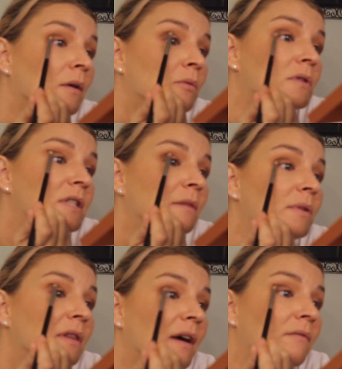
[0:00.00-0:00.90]
will
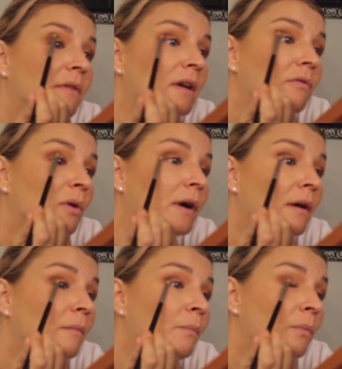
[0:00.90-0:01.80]
deepen that V for
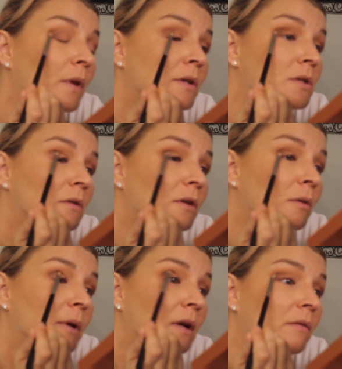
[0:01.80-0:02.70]
you. Get you a
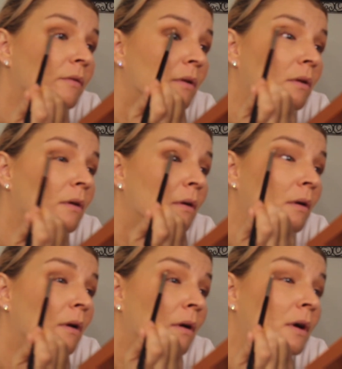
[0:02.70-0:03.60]
little bit of
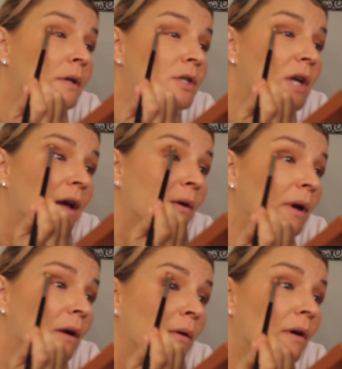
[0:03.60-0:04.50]

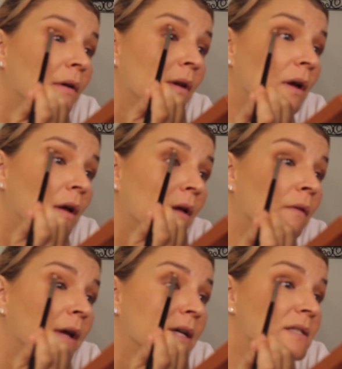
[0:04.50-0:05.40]
shadowing going on.
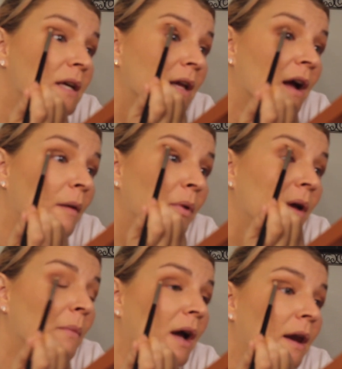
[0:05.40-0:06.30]
And like I said, I
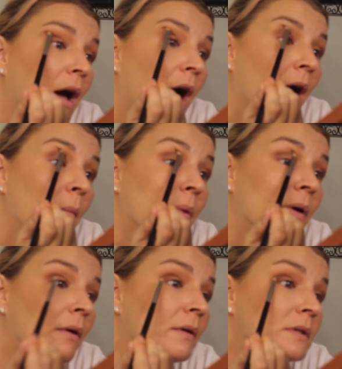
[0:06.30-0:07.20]
bring mine up.
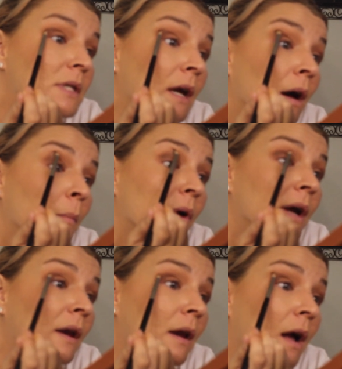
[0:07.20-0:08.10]
See how I'm
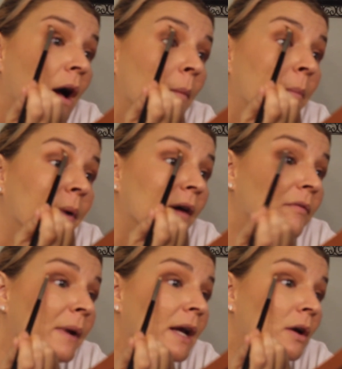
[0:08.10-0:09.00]
bringing it
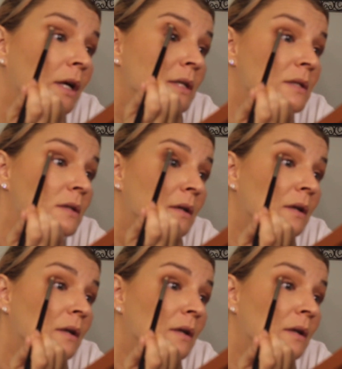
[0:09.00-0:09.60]
above my crease?